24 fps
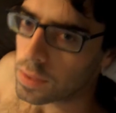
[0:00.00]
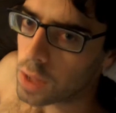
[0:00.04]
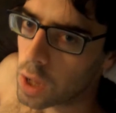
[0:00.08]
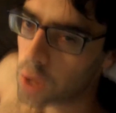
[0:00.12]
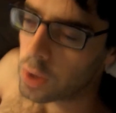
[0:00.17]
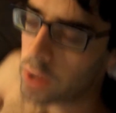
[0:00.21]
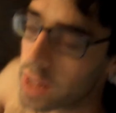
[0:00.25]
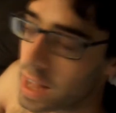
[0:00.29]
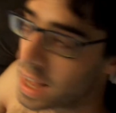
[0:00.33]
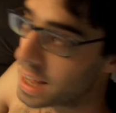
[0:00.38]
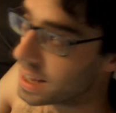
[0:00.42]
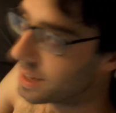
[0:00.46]

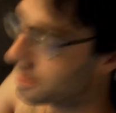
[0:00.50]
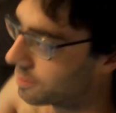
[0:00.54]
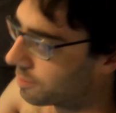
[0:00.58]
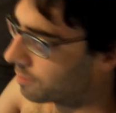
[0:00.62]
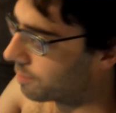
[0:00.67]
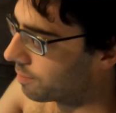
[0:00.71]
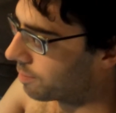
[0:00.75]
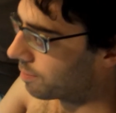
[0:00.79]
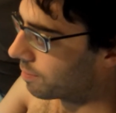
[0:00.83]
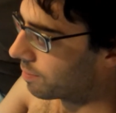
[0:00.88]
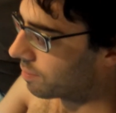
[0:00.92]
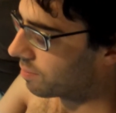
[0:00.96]
Okay.
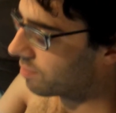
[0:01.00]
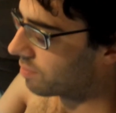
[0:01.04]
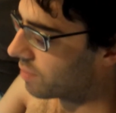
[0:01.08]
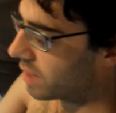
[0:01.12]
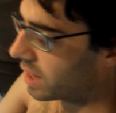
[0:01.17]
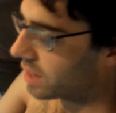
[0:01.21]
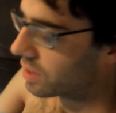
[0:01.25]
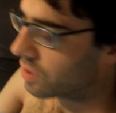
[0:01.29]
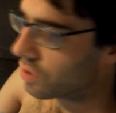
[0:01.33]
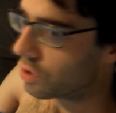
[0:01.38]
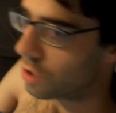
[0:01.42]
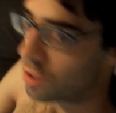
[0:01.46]

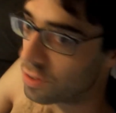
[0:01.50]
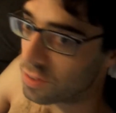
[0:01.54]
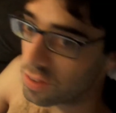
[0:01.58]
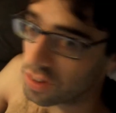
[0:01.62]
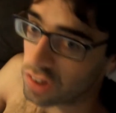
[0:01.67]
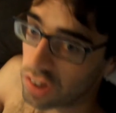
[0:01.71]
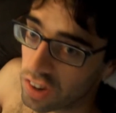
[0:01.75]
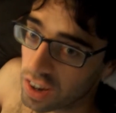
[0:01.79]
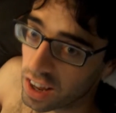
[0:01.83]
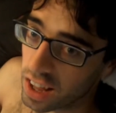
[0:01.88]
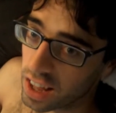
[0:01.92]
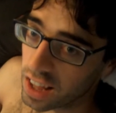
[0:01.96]
That's all for
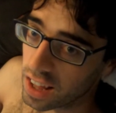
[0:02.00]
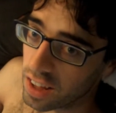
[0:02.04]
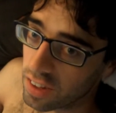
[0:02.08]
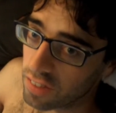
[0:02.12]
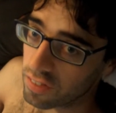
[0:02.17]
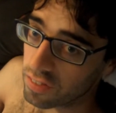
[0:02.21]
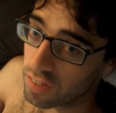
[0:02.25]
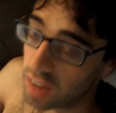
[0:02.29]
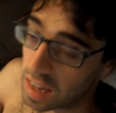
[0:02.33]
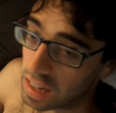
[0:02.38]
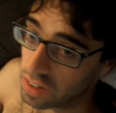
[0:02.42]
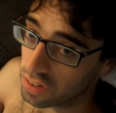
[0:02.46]
today.
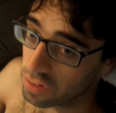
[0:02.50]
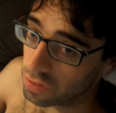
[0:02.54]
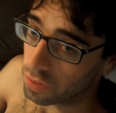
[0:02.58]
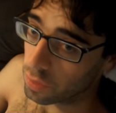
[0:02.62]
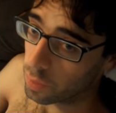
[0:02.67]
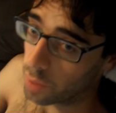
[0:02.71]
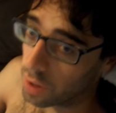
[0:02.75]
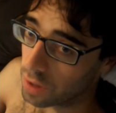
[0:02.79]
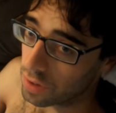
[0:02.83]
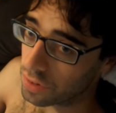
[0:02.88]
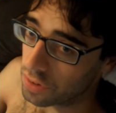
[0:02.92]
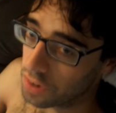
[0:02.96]
Thanks for
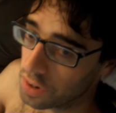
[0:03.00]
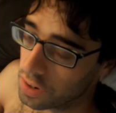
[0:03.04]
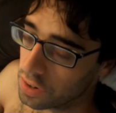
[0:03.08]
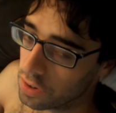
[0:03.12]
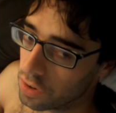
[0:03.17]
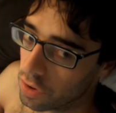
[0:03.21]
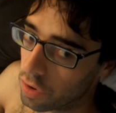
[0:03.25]
watching.